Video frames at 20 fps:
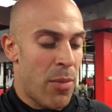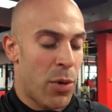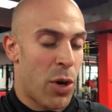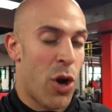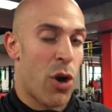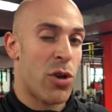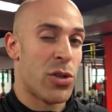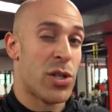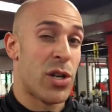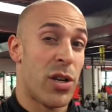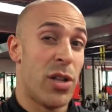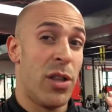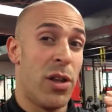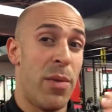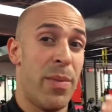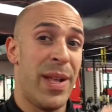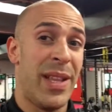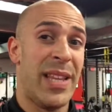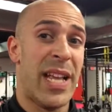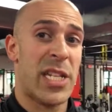girls are a
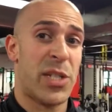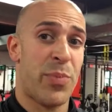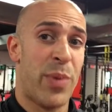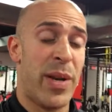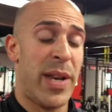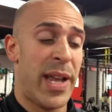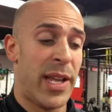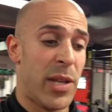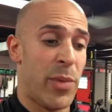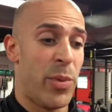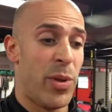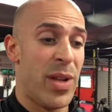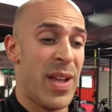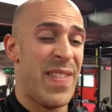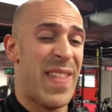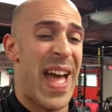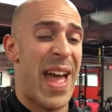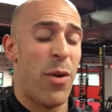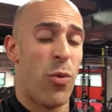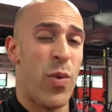little bit less predictable
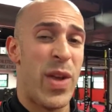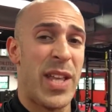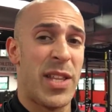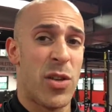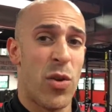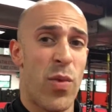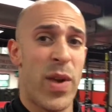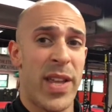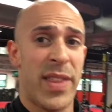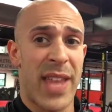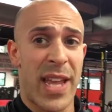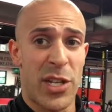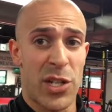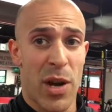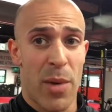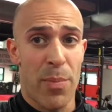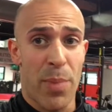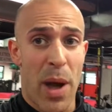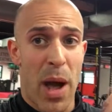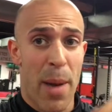in that week to week they
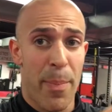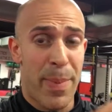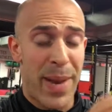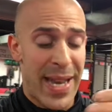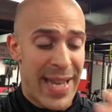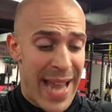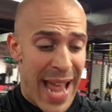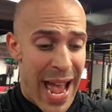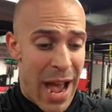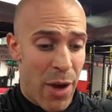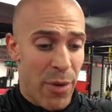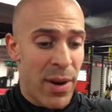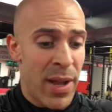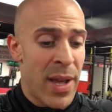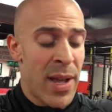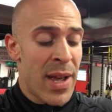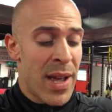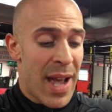jump up and down.